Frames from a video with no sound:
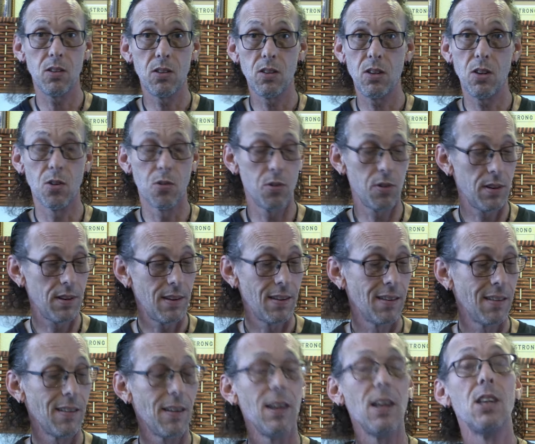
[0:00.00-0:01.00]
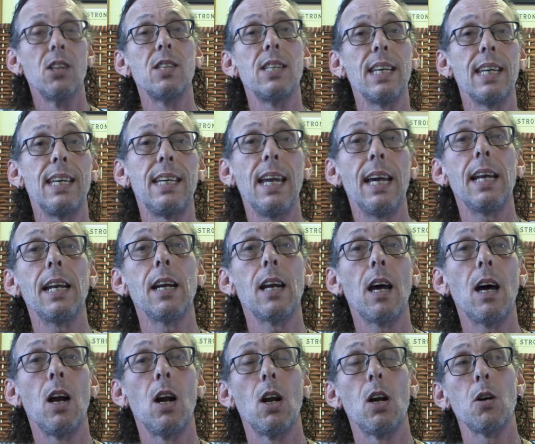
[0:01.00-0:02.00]
you're to get it
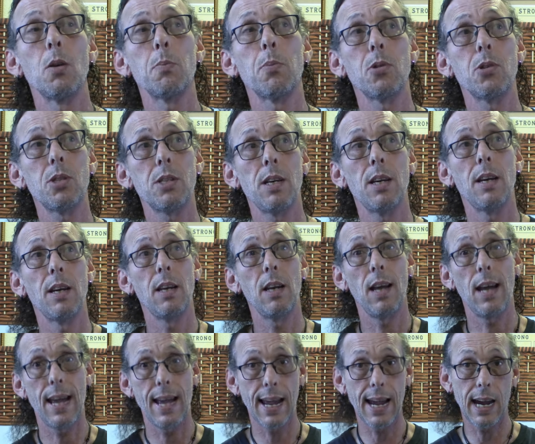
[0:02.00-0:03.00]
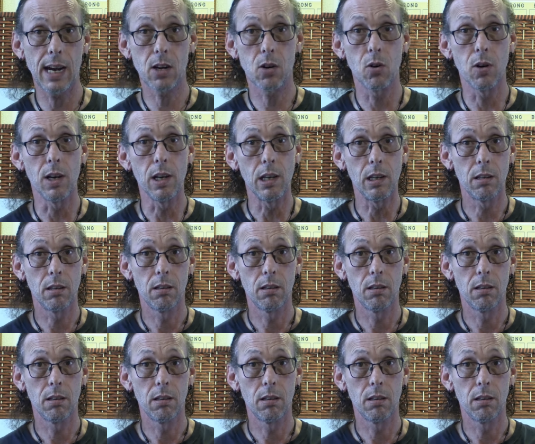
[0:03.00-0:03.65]
100% accurate